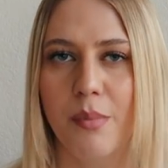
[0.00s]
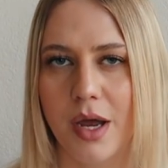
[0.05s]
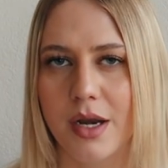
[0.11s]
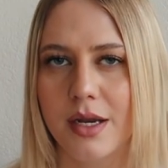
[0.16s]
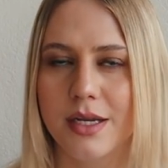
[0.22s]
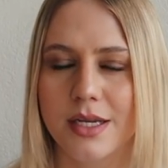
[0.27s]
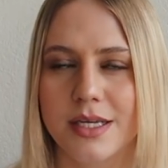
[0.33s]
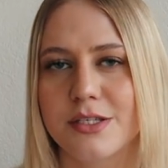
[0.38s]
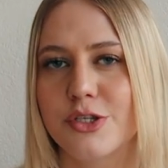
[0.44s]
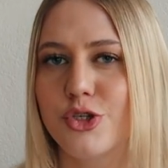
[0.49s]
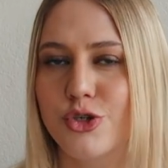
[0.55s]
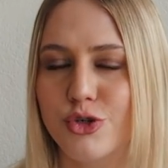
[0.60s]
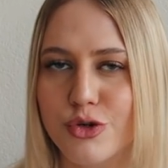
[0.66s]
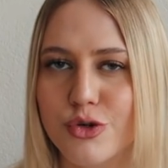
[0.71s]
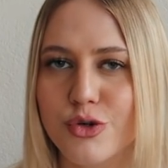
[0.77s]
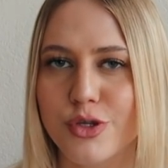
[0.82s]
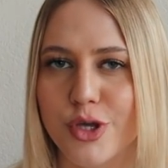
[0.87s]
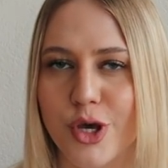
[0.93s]
But it is
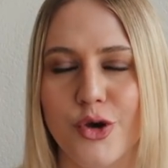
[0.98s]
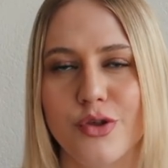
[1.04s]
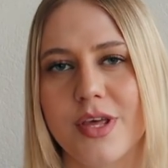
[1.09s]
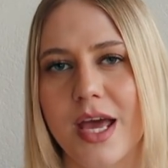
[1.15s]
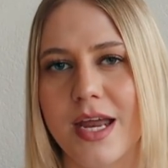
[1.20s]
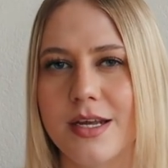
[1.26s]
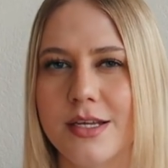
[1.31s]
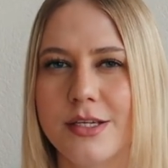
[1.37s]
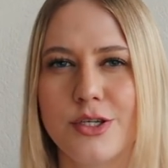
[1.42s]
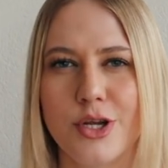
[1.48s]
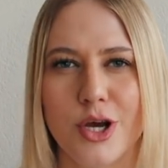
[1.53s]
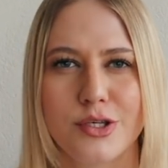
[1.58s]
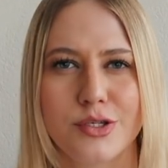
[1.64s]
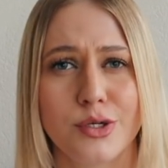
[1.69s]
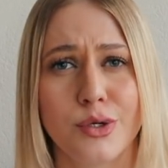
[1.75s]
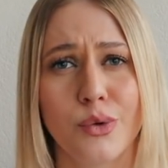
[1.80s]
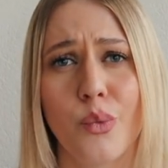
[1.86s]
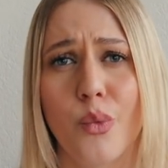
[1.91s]
true though that it
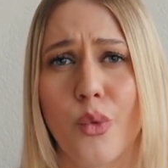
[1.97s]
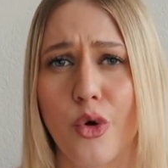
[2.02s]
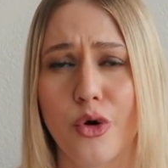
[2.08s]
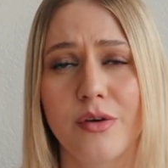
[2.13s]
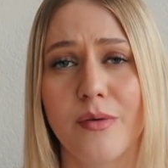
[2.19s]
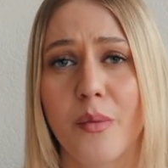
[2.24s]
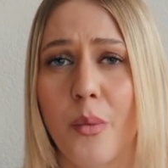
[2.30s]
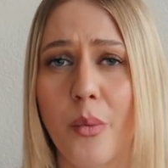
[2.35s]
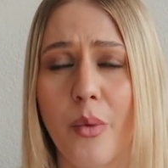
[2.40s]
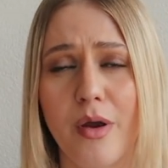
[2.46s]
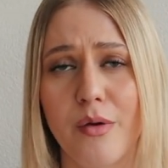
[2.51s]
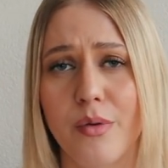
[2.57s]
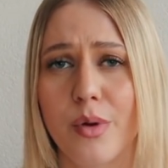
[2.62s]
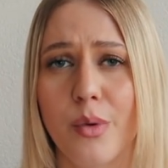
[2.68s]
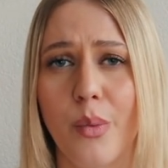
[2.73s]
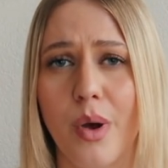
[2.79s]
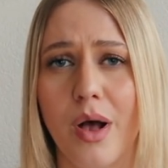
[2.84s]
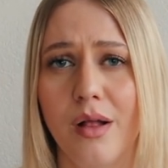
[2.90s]
doesn't work
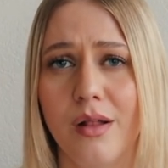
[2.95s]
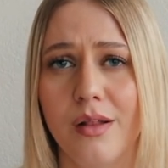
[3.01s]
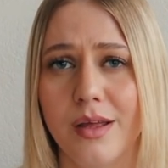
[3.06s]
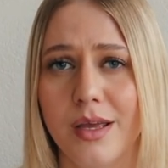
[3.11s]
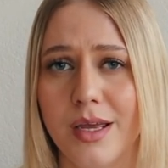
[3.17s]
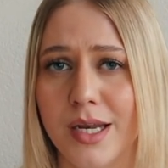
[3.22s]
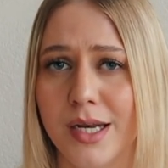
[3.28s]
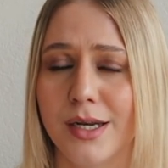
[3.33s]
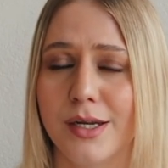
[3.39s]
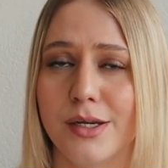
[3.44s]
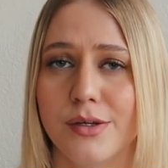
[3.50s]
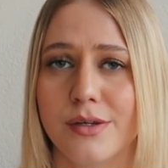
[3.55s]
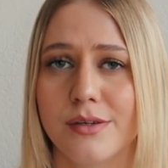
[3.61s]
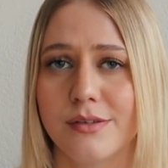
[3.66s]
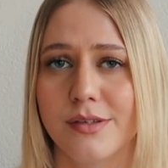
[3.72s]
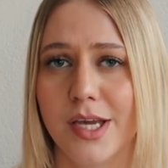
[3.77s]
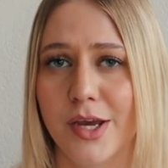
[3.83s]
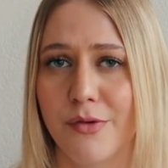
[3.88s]
very well in
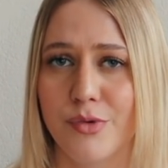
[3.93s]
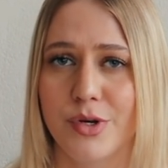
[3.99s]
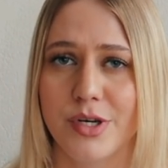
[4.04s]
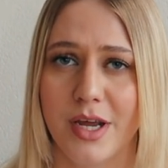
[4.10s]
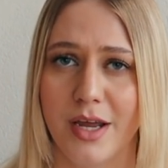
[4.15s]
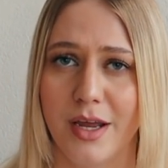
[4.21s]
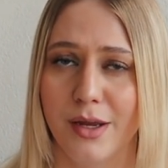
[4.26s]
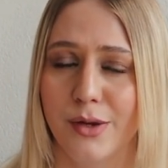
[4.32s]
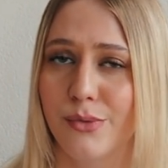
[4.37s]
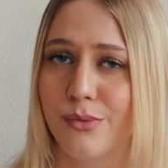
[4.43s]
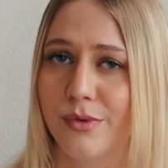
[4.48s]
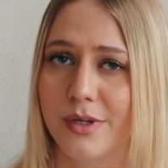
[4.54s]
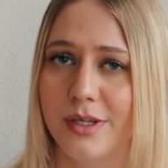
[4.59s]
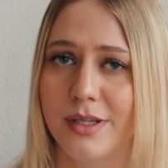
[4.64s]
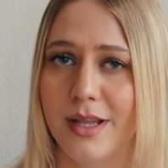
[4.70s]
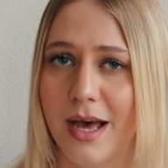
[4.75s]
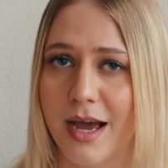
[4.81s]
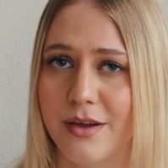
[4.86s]
everyday
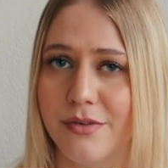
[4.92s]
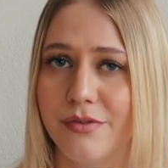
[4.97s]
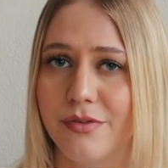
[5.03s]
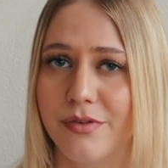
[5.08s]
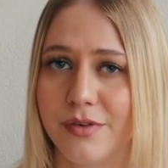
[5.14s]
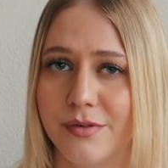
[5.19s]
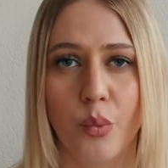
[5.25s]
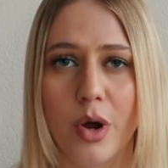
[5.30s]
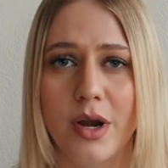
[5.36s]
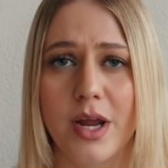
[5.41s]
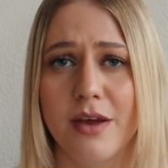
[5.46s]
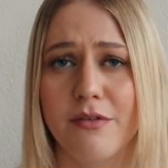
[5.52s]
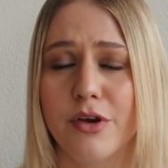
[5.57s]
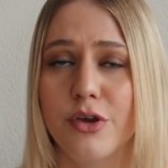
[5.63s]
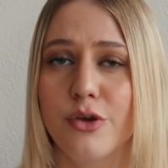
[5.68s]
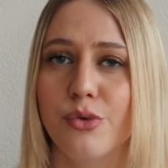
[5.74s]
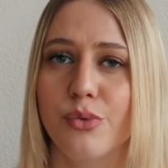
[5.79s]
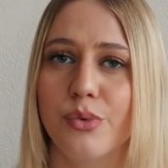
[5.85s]
real life.
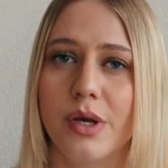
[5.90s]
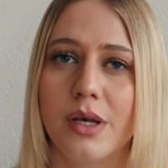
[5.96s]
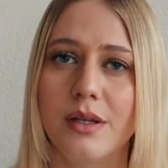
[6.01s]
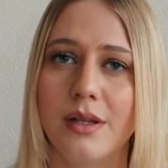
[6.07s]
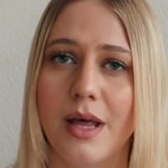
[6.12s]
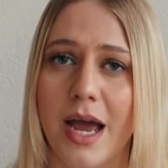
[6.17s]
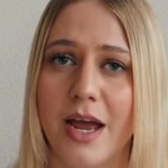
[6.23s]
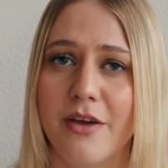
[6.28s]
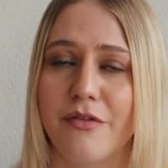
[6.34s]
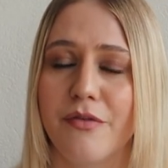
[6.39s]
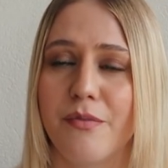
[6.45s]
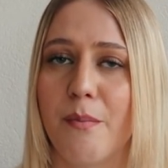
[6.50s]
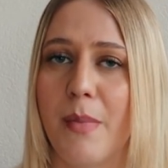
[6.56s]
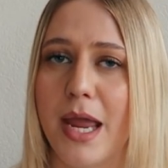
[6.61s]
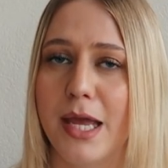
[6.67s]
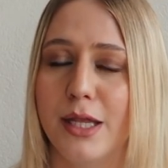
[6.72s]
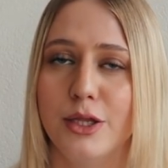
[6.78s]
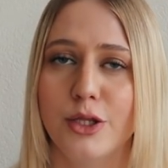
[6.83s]
Whatever your real life
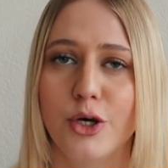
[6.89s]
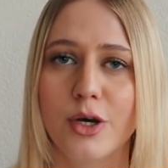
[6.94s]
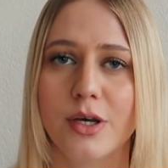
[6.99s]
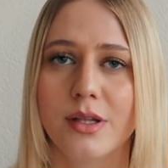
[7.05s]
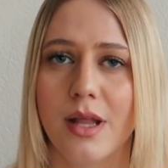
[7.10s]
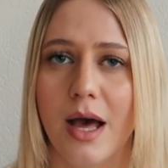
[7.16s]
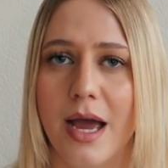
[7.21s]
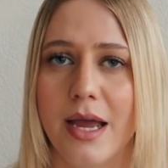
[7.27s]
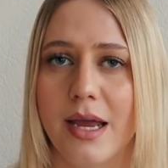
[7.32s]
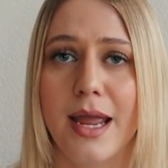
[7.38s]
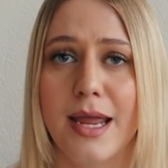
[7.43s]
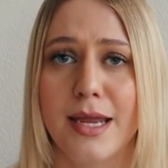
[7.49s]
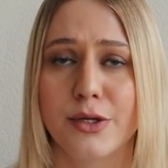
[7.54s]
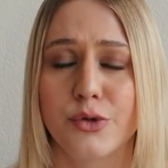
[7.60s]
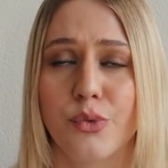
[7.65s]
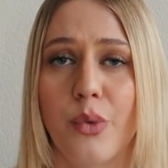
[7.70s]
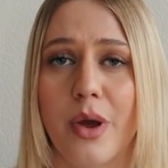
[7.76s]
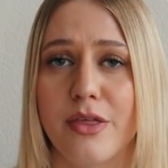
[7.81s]
may look like,
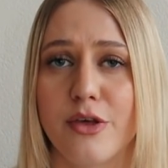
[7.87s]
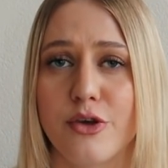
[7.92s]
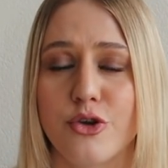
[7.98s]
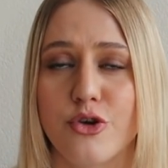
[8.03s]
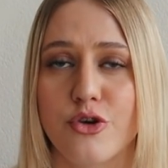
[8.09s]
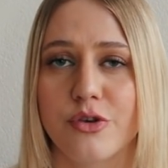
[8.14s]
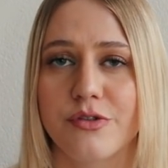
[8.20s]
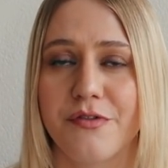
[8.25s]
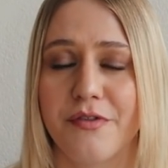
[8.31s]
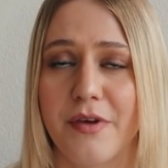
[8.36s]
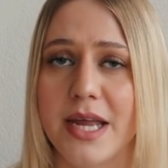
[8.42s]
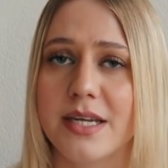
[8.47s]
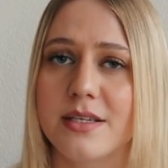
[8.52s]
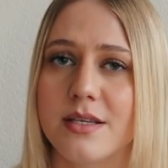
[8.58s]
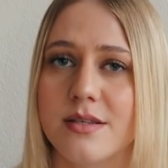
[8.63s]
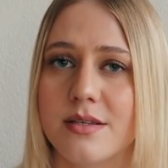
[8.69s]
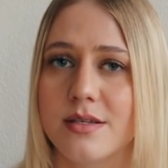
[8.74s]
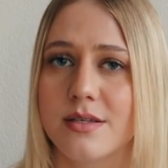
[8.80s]
and whether your
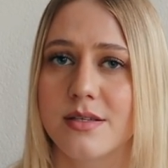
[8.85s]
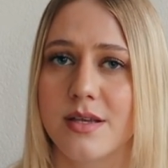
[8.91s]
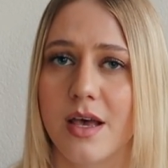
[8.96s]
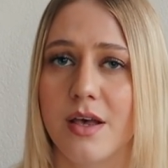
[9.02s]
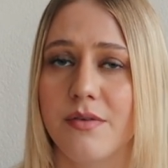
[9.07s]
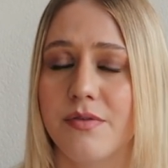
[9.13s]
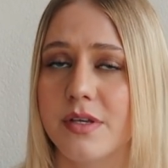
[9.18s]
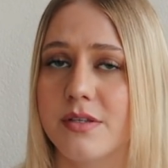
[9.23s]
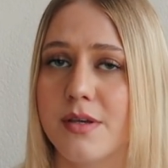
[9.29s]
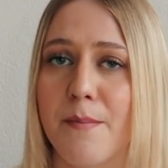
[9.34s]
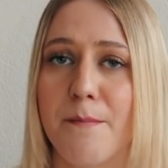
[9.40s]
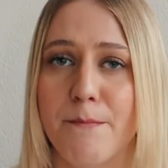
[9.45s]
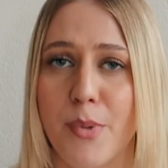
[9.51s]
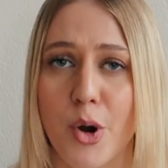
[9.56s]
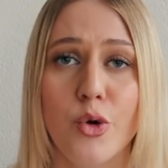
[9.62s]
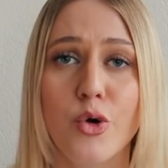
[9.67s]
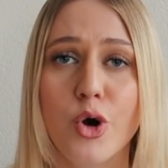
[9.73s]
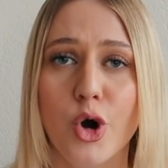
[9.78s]
fantasy self is a
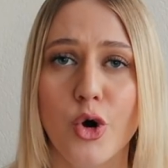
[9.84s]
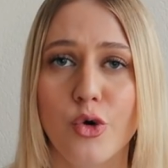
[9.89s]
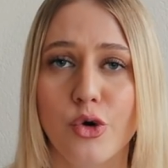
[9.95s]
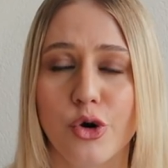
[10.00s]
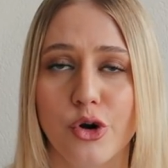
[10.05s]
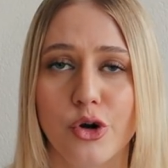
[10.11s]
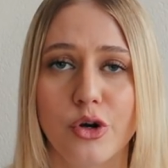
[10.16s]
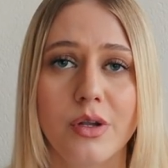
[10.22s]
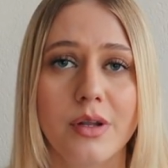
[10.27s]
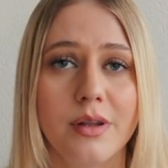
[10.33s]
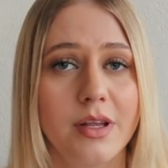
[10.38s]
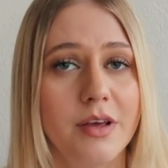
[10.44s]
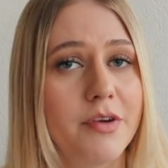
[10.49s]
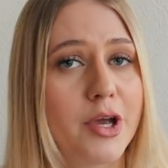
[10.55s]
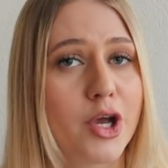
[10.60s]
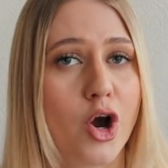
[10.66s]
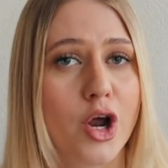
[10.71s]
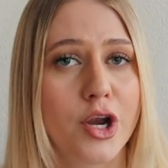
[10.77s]
boho girl
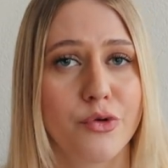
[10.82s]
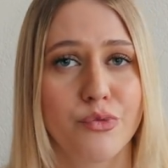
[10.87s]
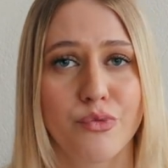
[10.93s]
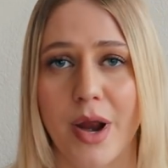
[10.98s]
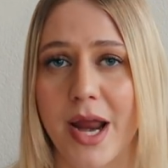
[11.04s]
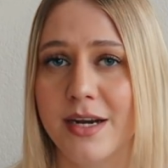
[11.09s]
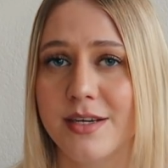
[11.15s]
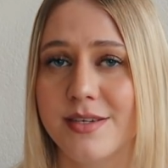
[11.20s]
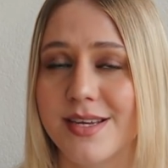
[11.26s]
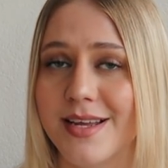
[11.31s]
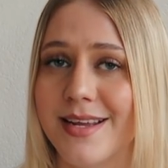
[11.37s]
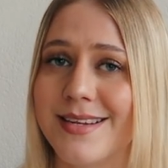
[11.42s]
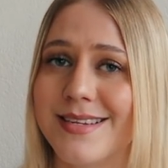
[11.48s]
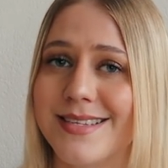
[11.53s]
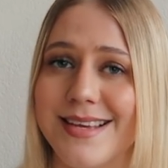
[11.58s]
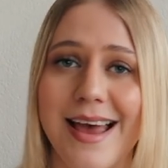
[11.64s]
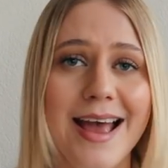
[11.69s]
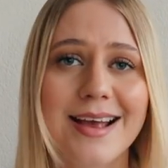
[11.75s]
living on a ranch
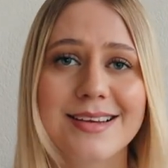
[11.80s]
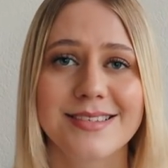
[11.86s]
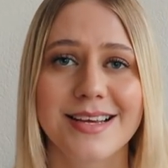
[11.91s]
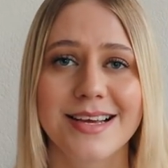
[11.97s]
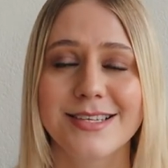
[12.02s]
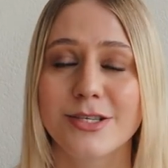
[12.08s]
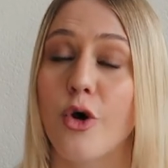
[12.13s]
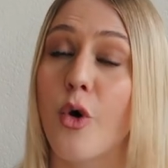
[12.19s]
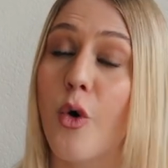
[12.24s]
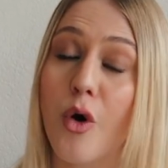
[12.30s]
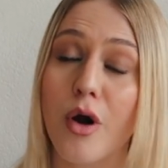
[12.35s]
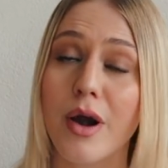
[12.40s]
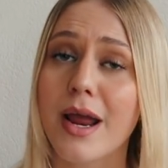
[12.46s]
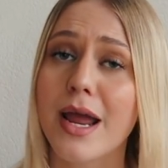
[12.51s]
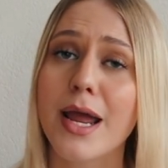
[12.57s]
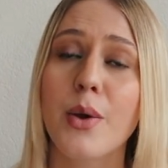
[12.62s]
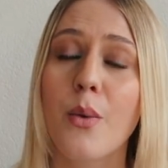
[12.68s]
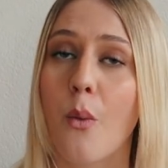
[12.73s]
in Texas or
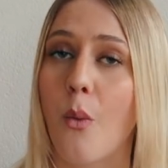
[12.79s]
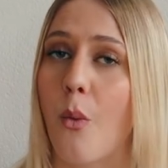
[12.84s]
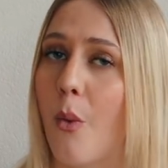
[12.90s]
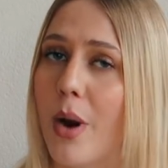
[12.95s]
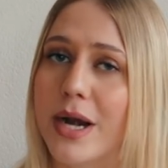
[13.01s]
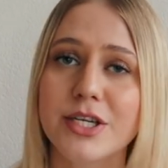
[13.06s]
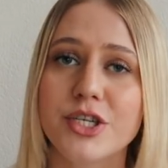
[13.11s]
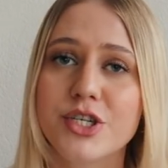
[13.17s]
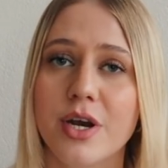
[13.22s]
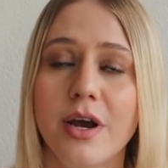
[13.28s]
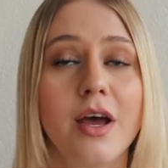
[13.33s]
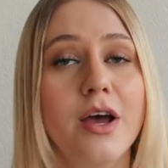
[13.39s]
a witch